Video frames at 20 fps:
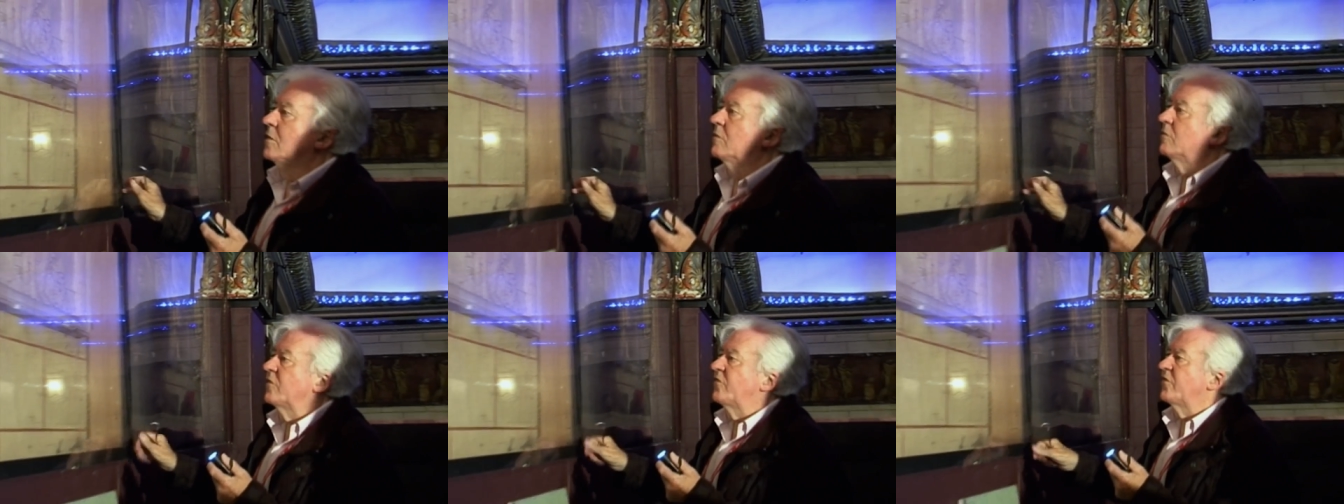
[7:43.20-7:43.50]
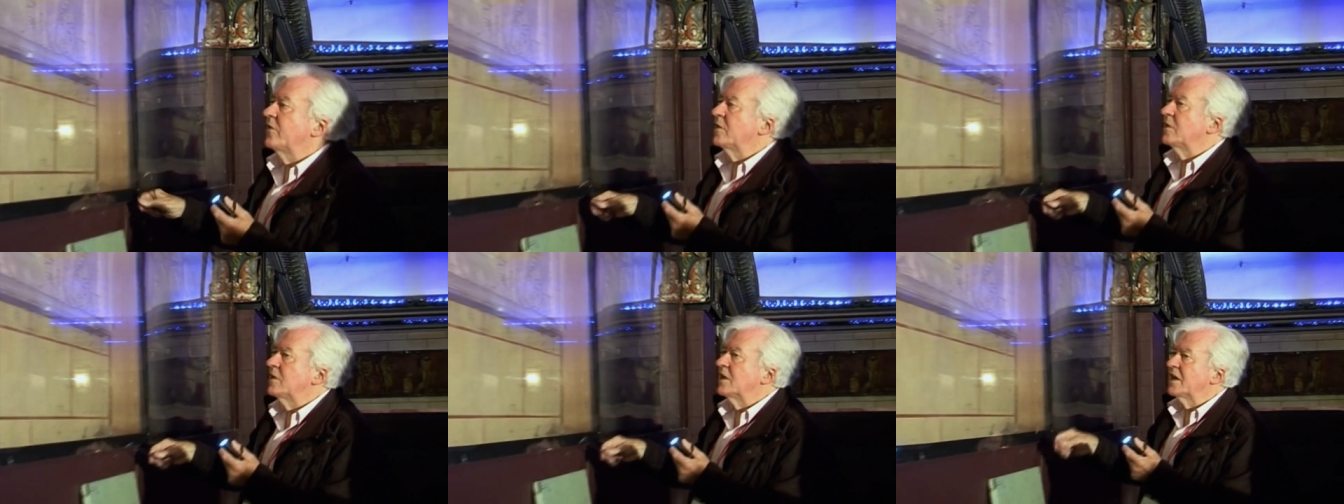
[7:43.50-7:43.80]
We're
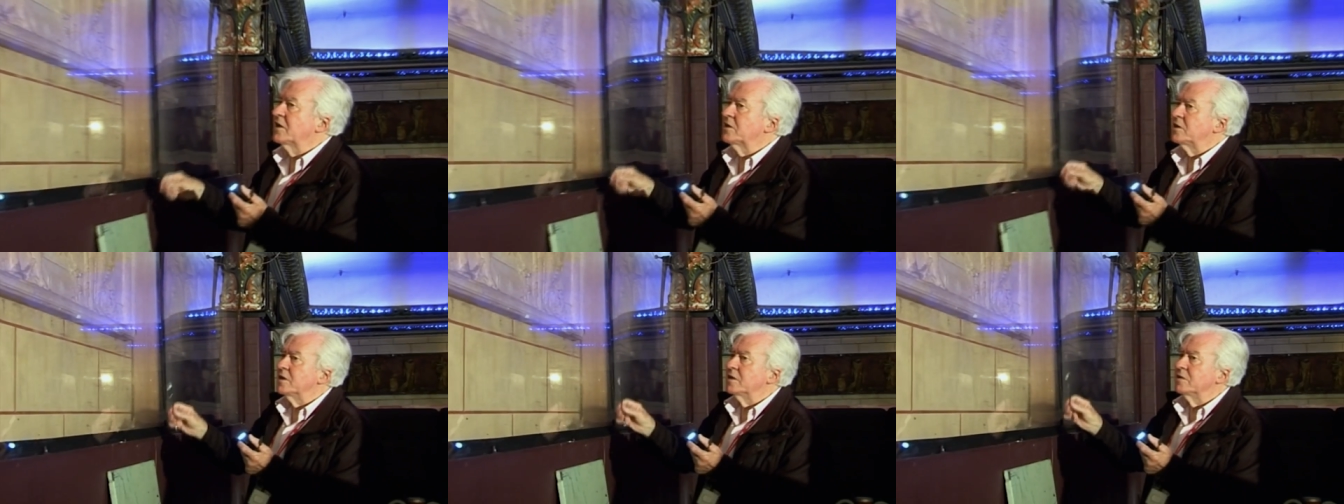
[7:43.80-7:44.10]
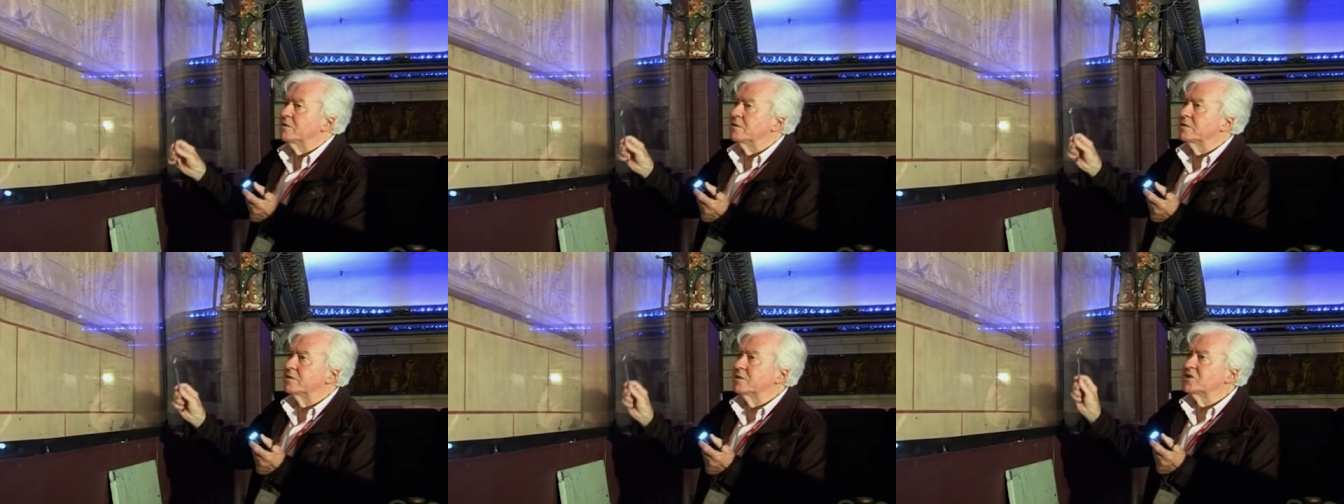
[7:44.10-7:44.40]
fairly lucky
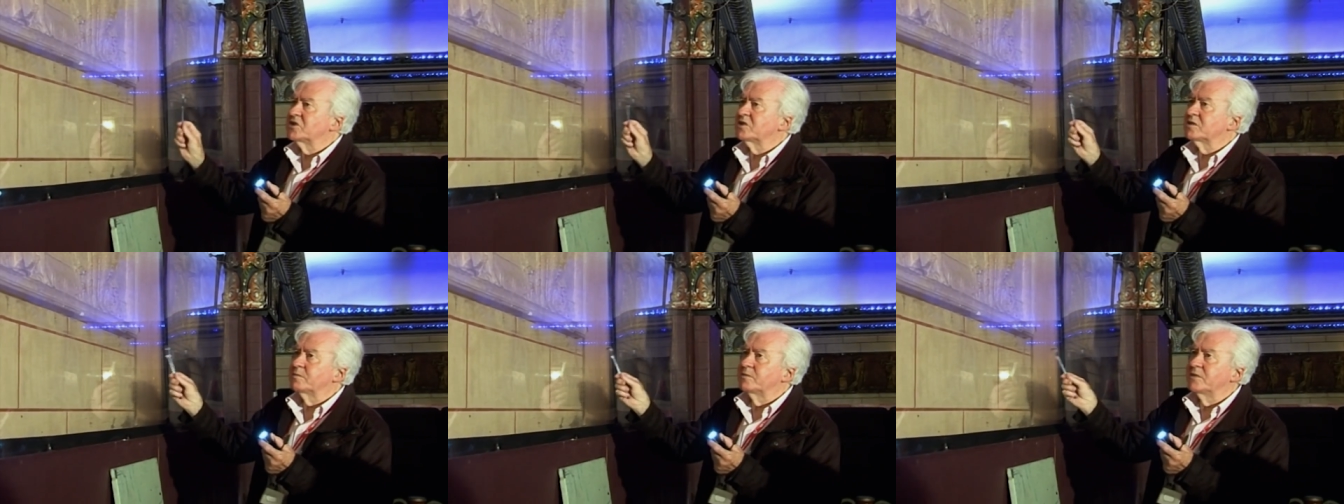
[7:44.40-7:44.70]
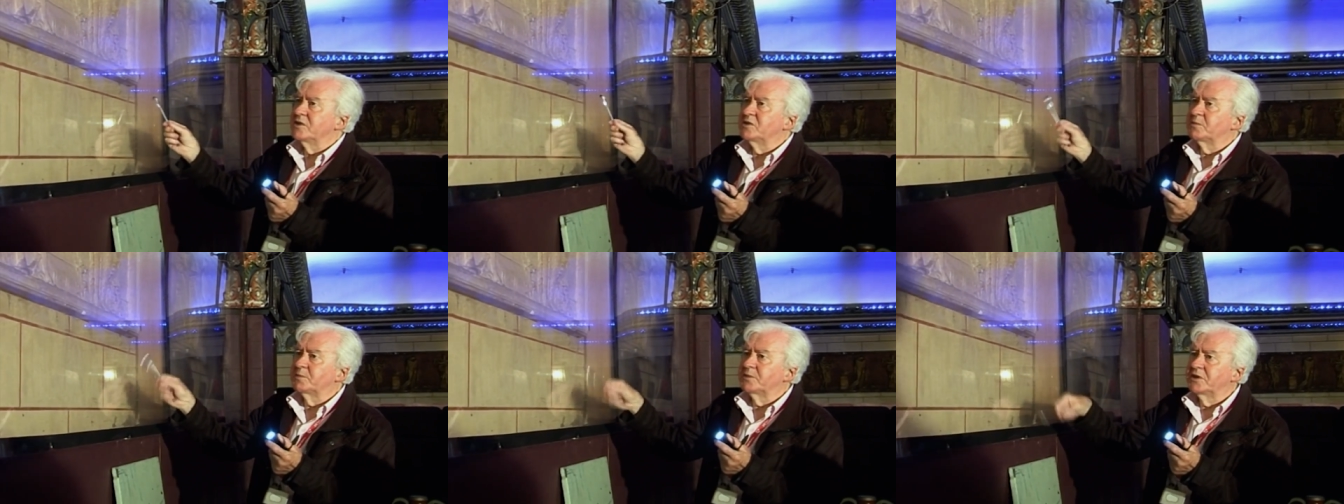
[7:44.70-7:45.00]
in that this,
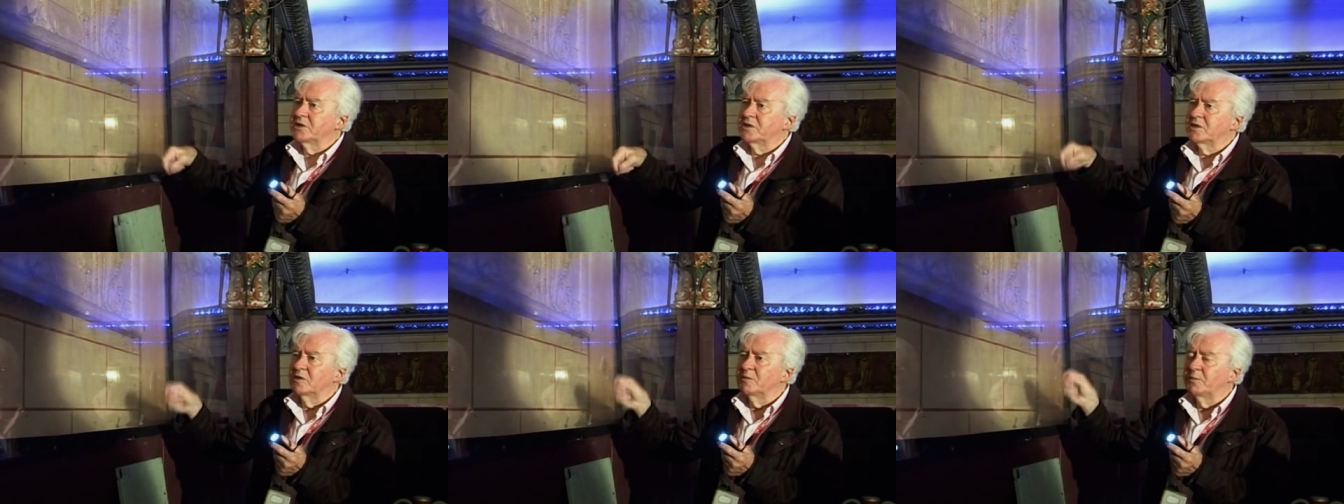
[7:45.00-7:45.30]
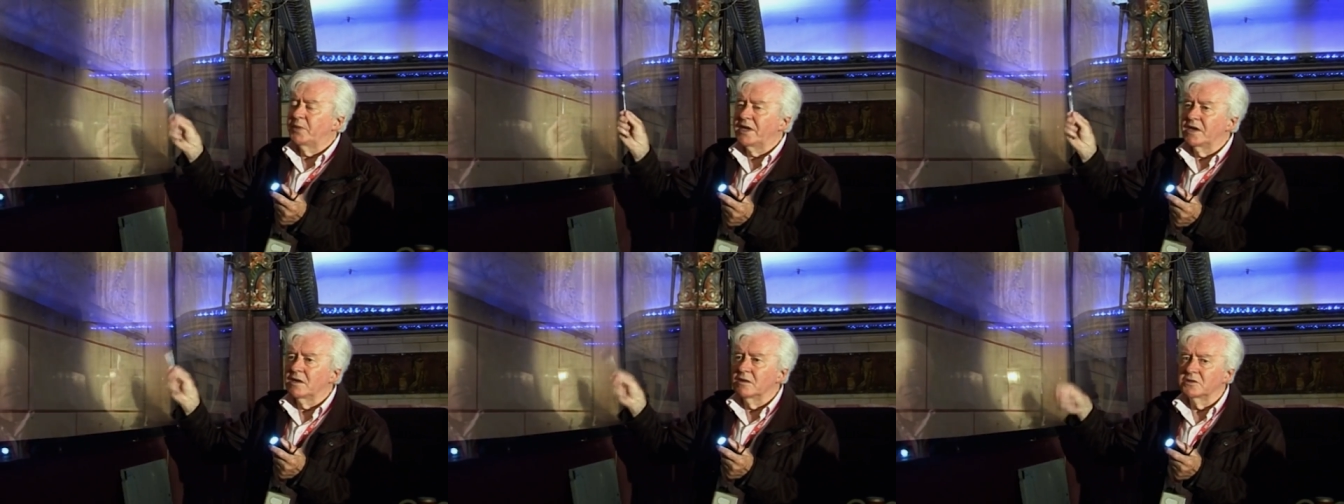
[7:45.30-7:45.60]
these particular
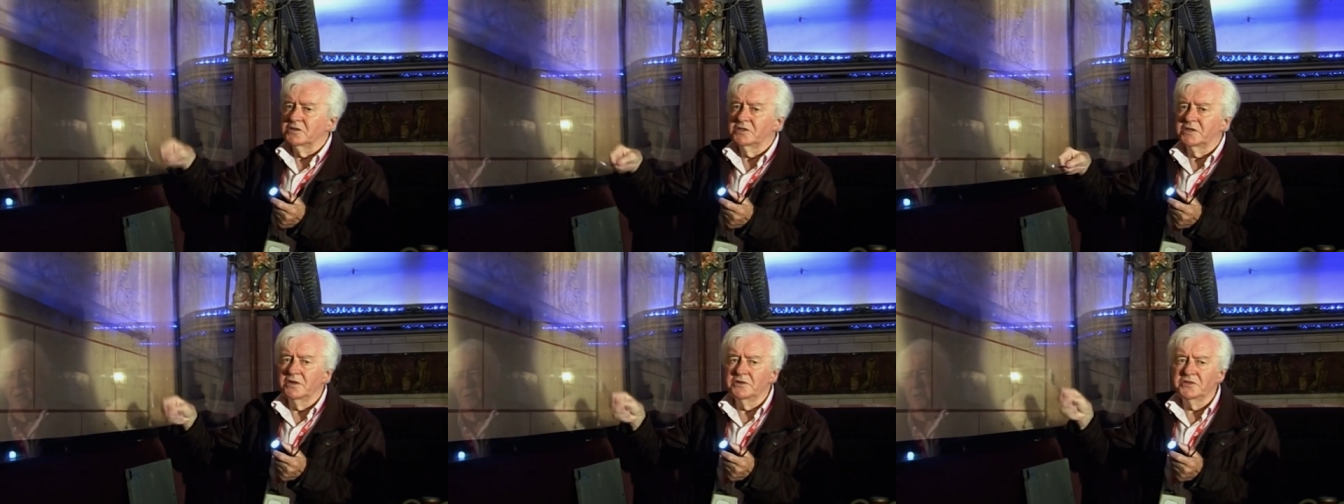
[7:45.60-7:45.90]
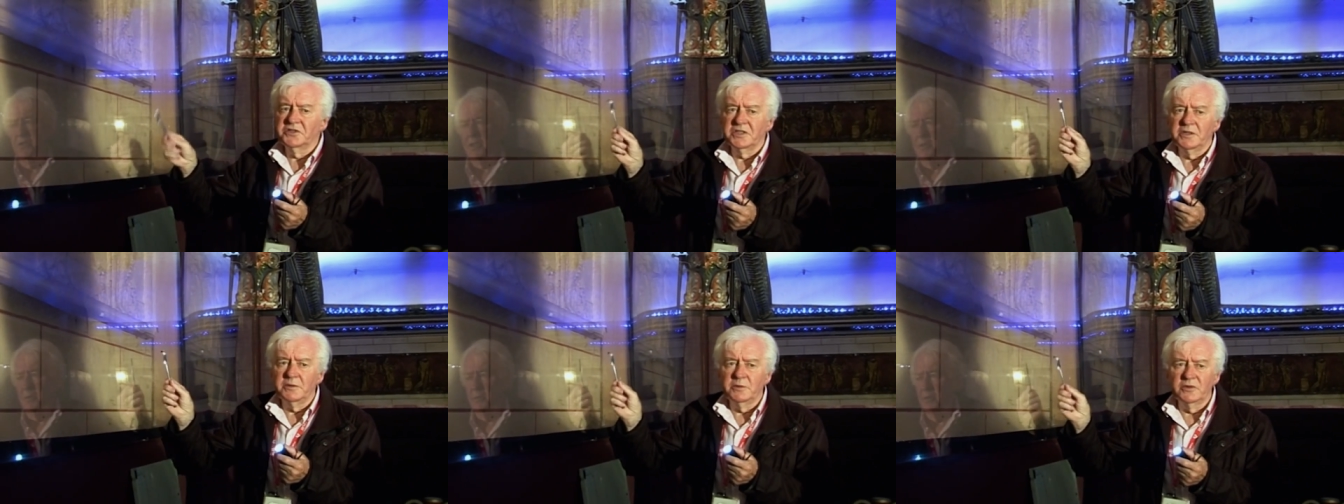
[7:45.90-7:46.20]
panels don't
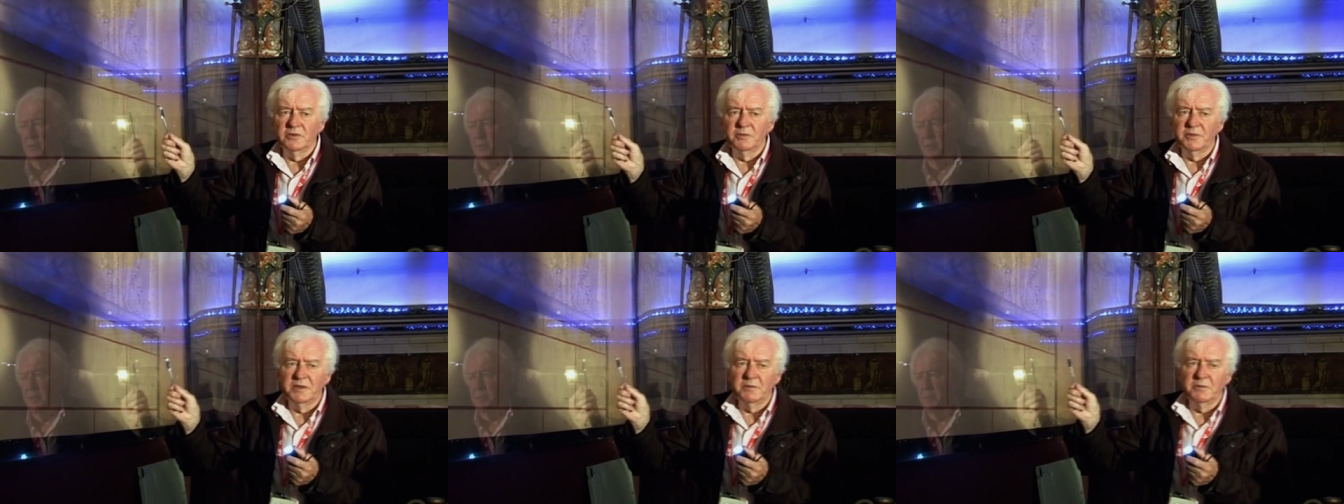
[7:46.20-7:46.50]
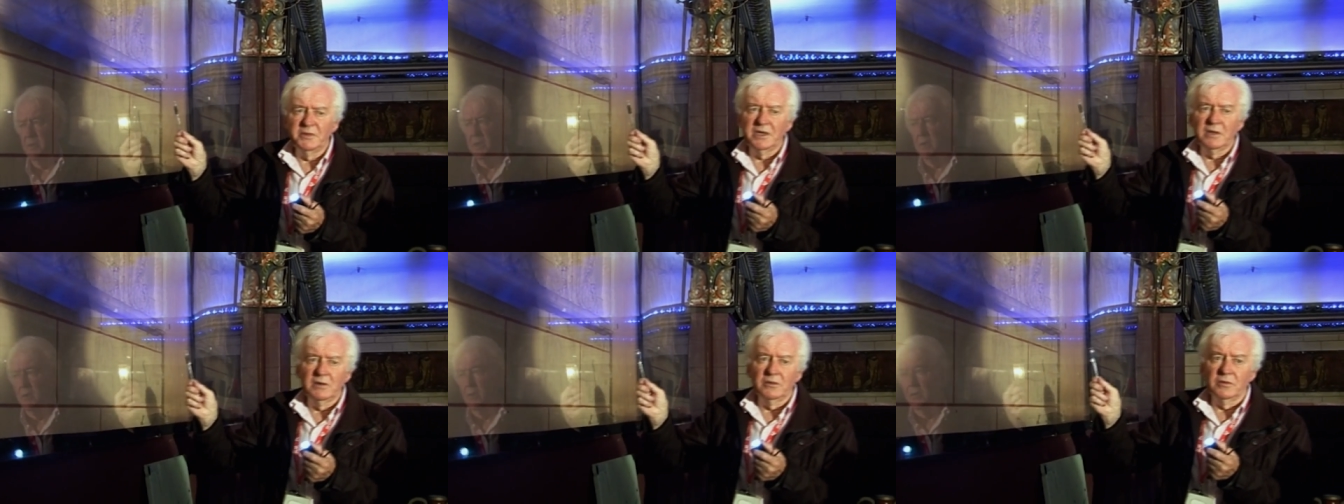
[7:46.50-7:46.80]
seem to have
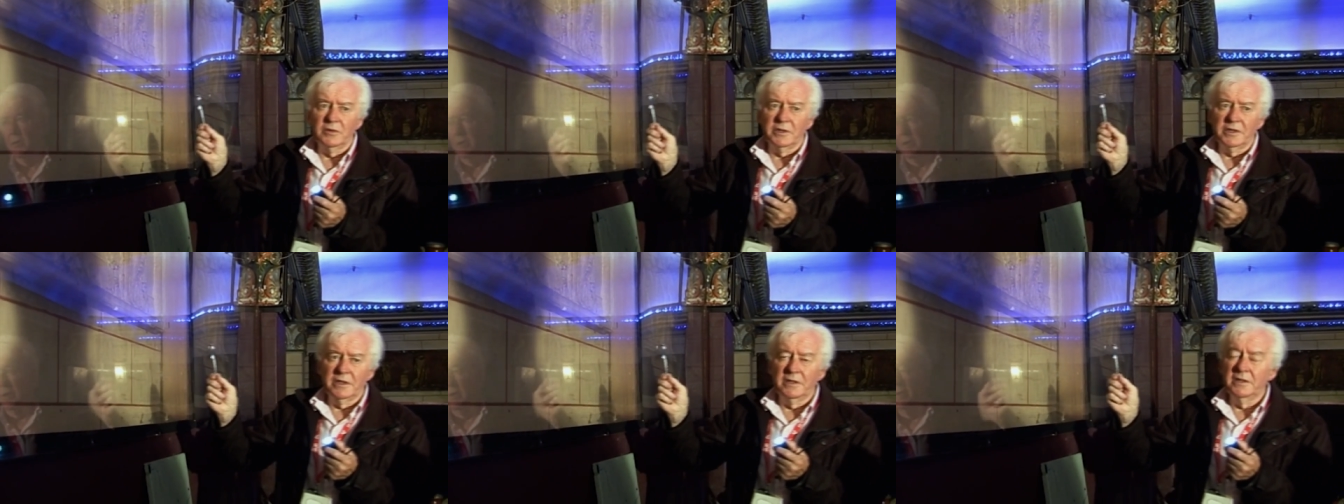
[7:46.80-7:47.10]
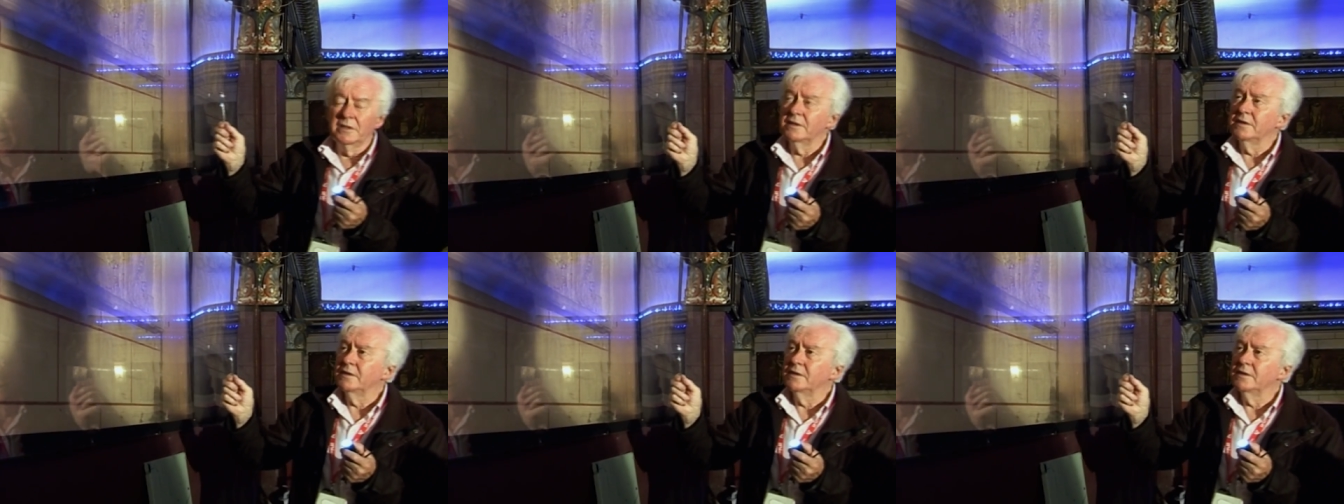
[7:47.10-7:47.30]
been meddled with.